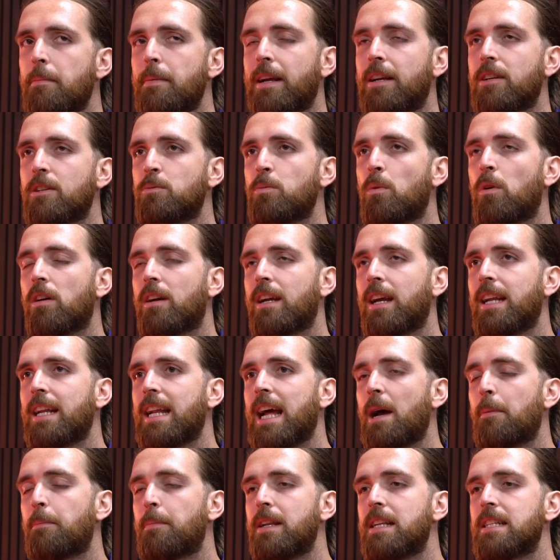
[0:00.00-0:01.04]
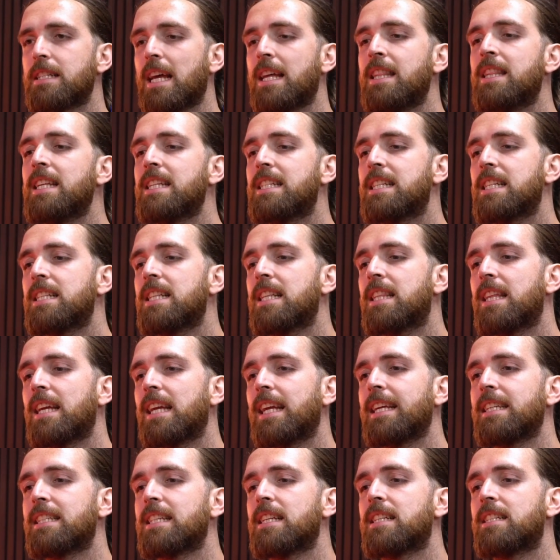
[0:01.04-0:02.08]
because what can happen is, and this is the thing,
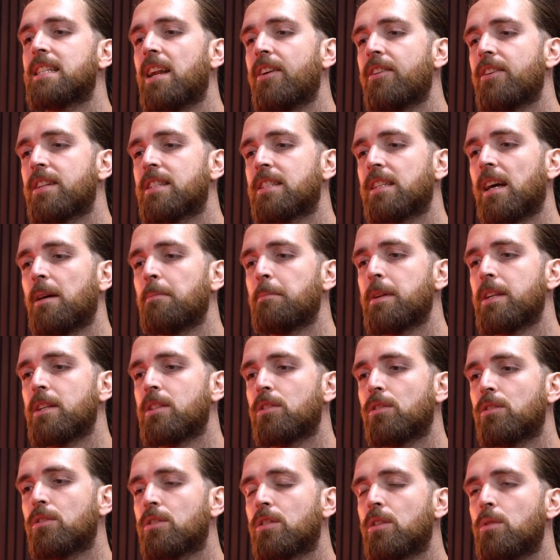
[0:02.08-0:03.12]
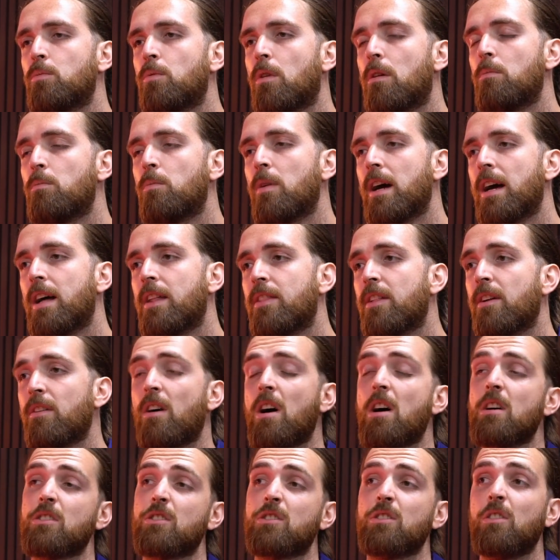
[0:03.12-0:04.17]
it's a stereotype, but it's also one where there
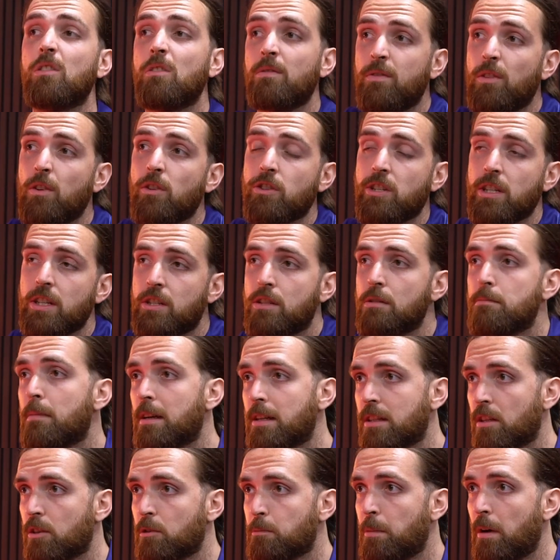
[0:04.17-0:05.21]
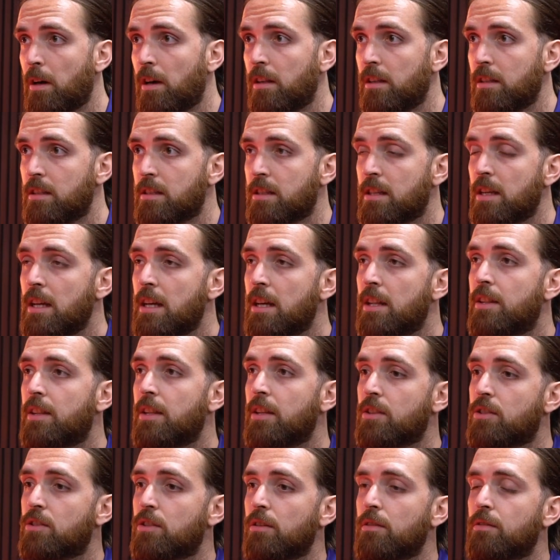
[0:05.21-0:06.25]
are, unfortunately, some massage parlours
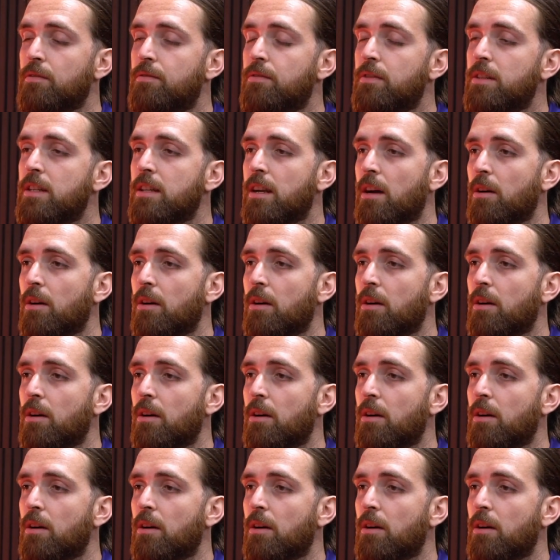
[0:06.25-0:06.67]
that sort of,